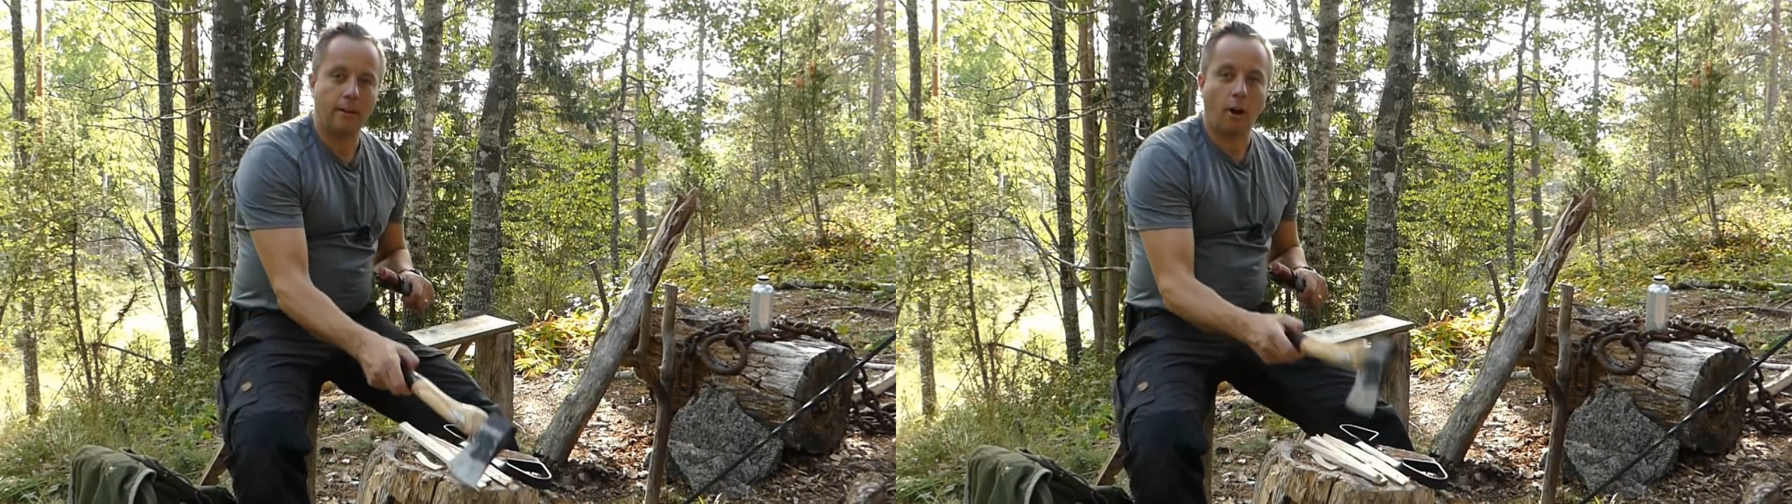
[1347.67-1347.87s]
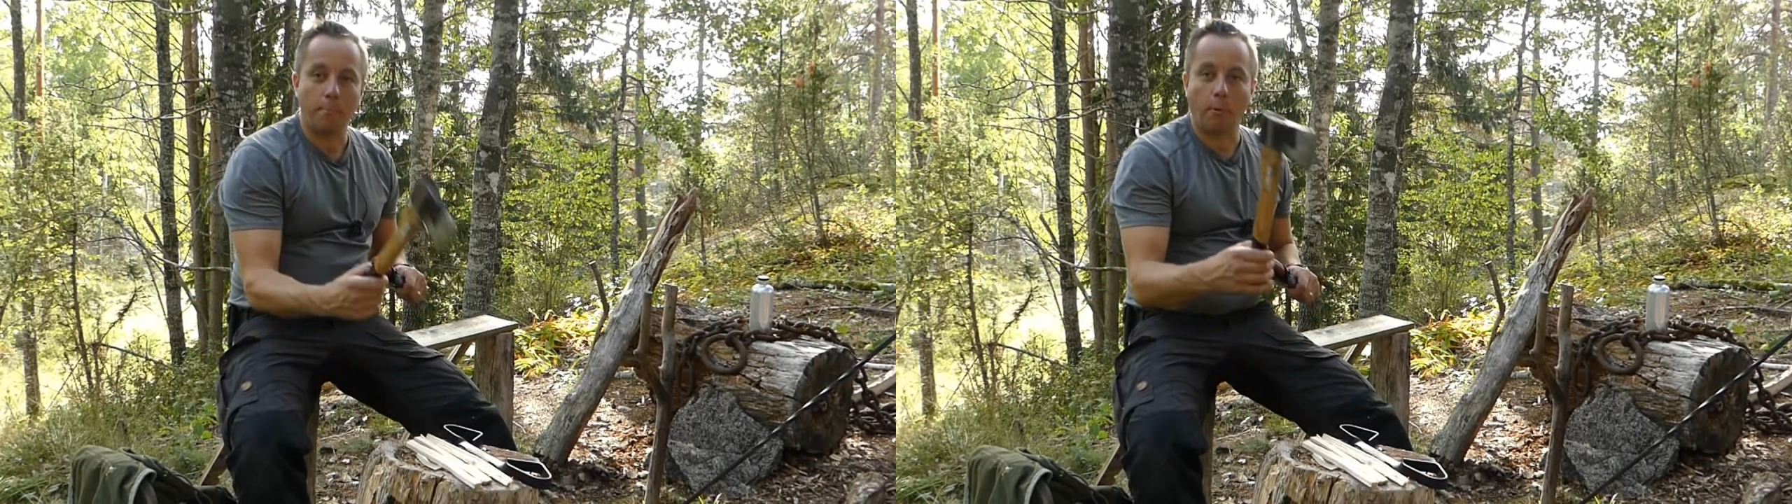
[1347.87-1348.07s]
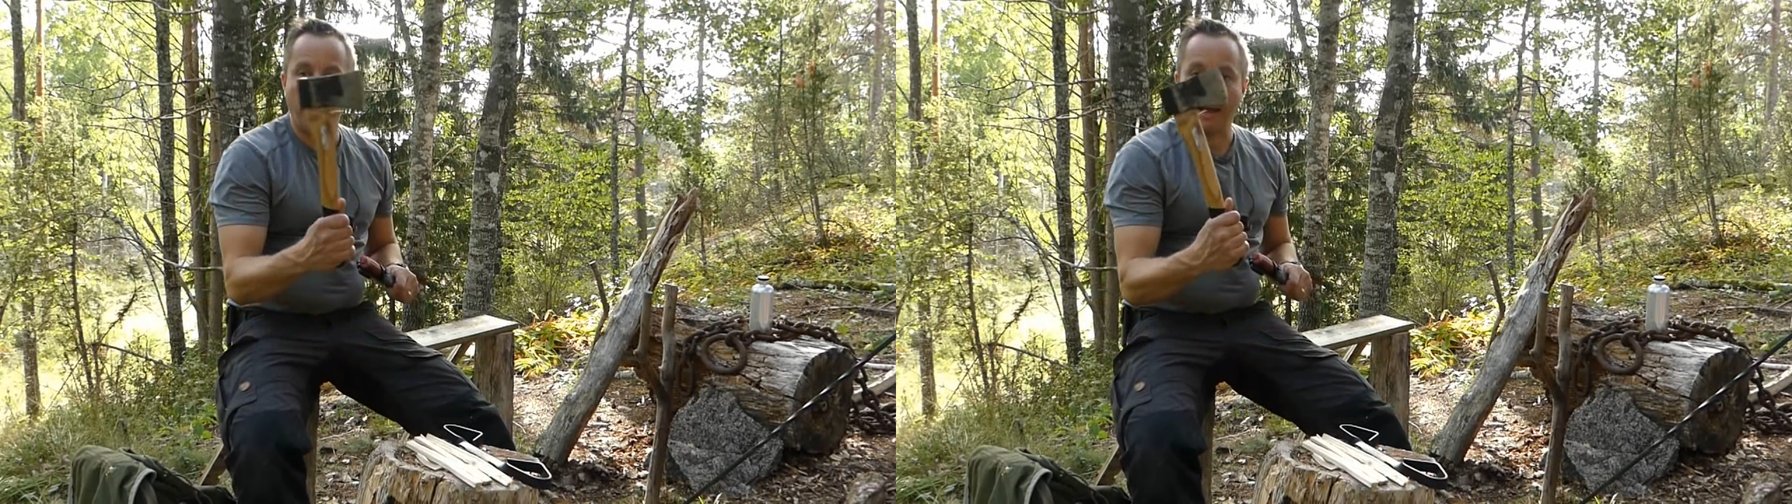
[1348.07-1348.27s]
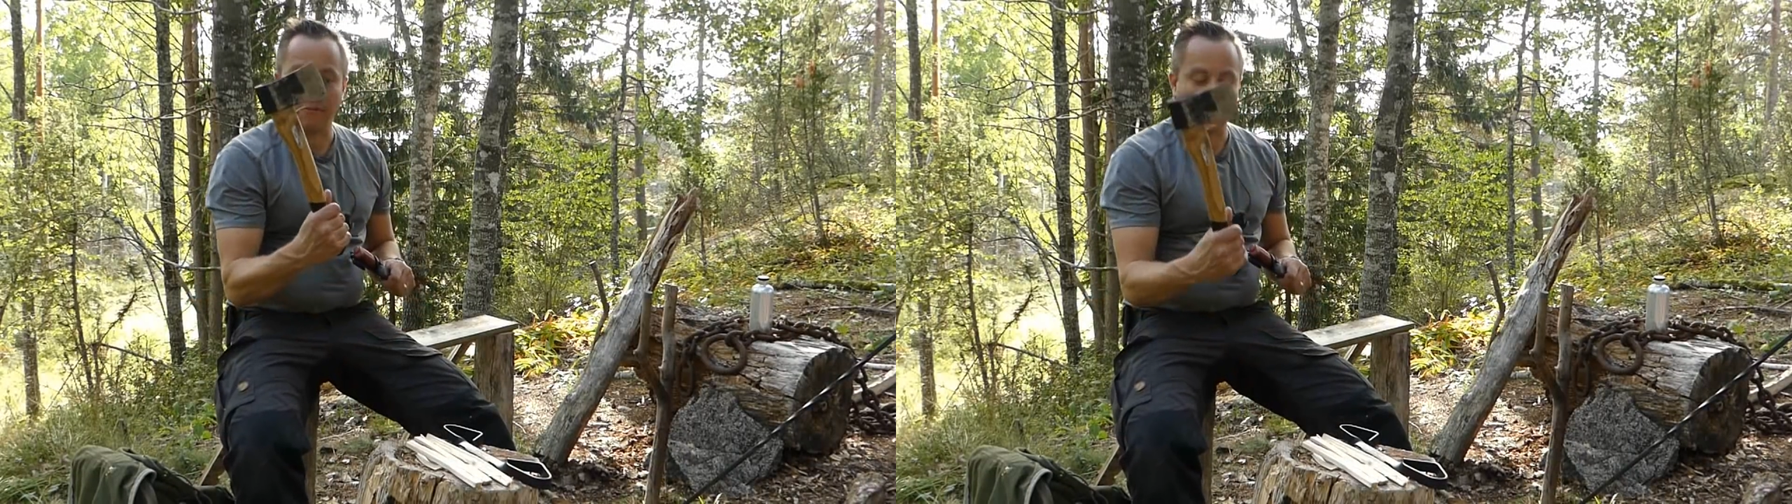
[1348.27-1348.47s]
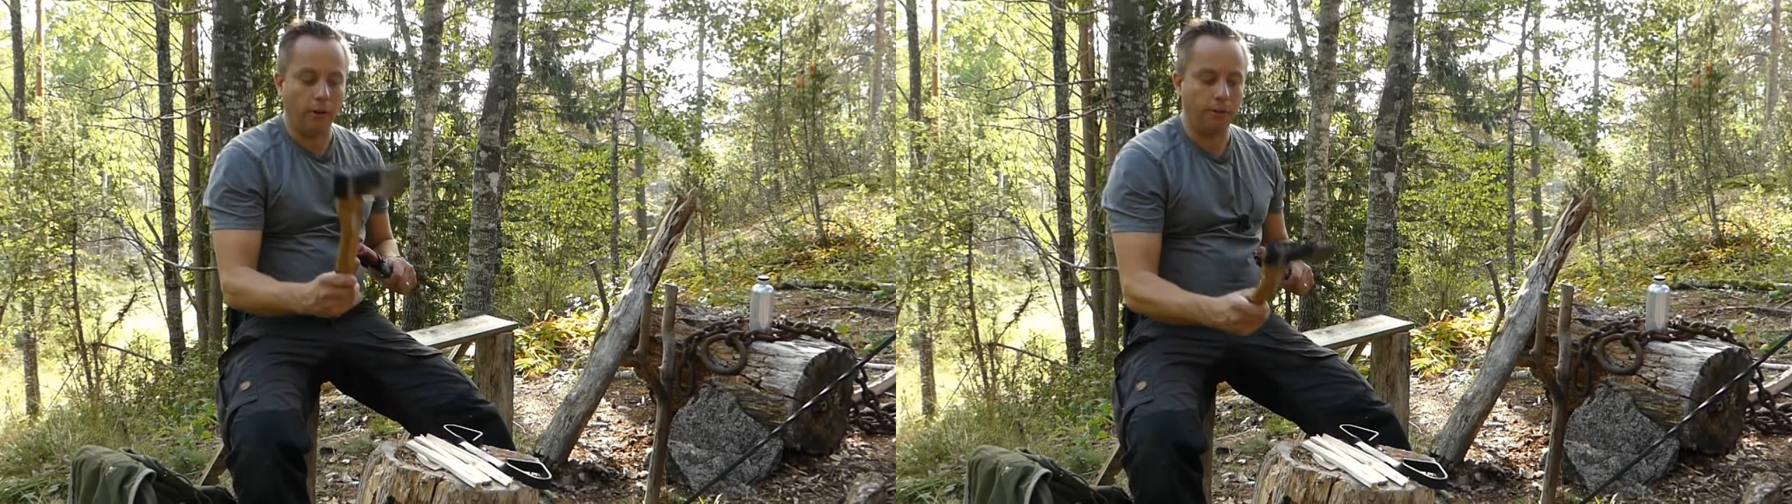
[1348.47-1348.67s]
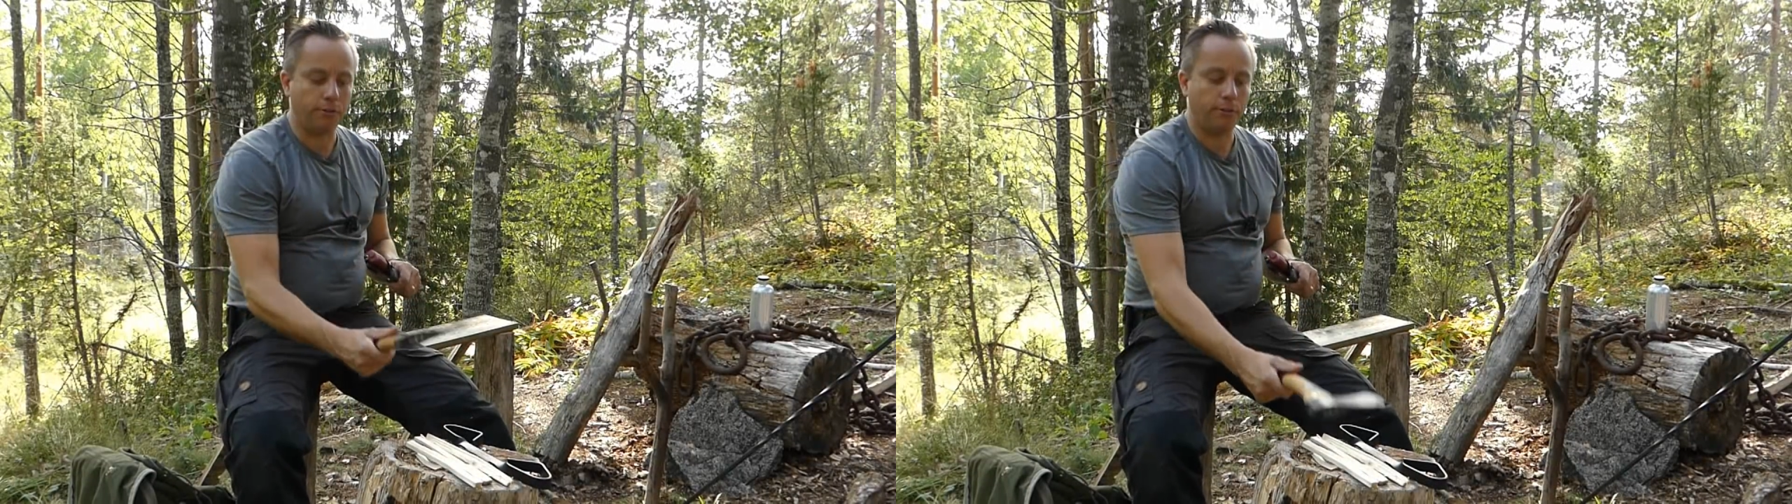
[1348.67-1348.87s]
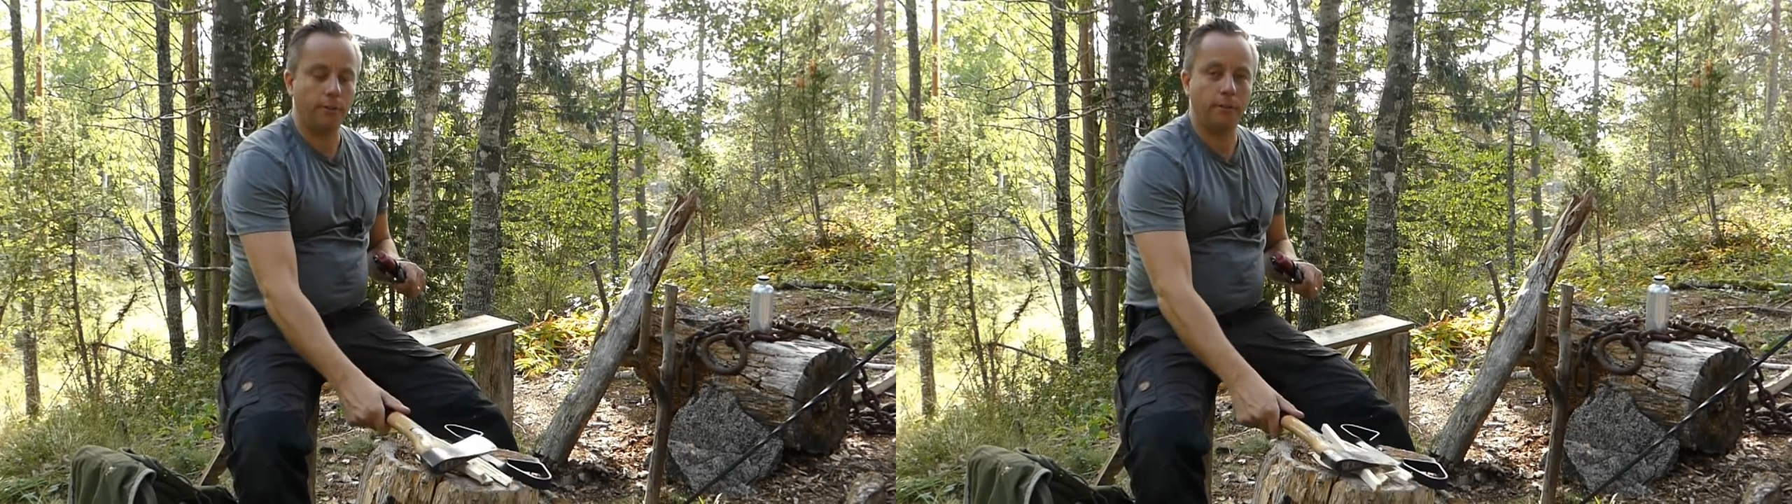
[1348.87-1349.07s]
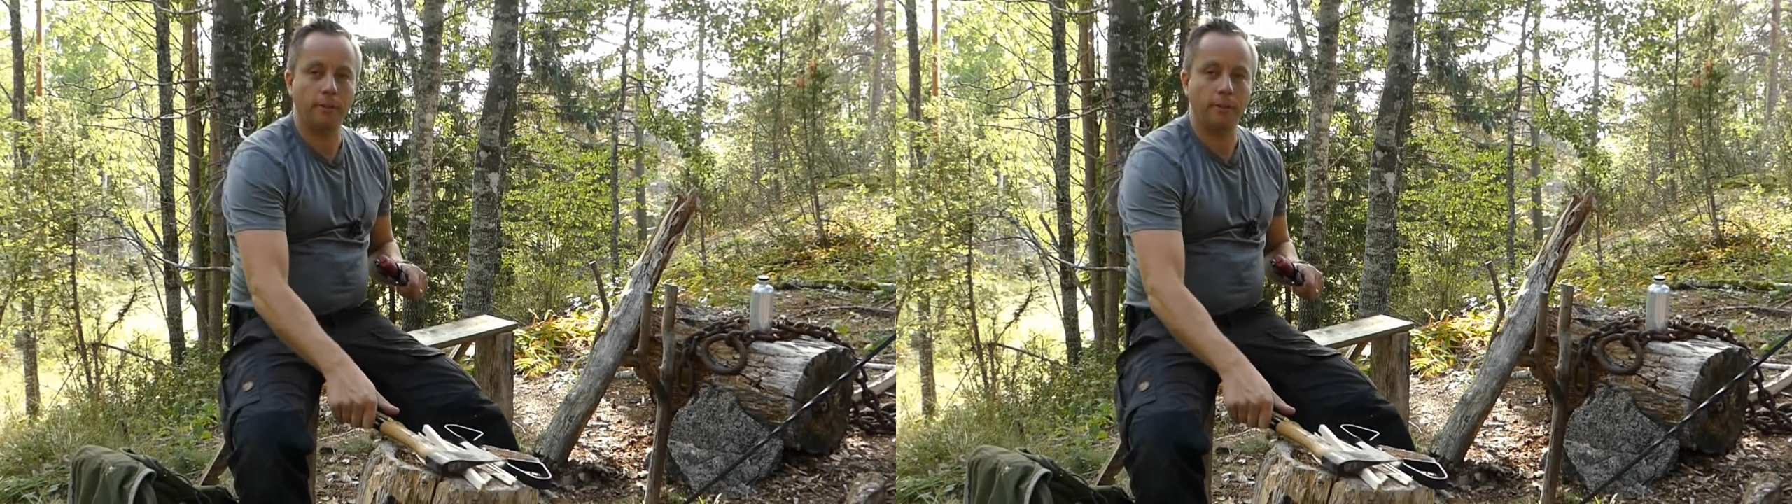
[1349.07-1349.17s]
I'd buy that first,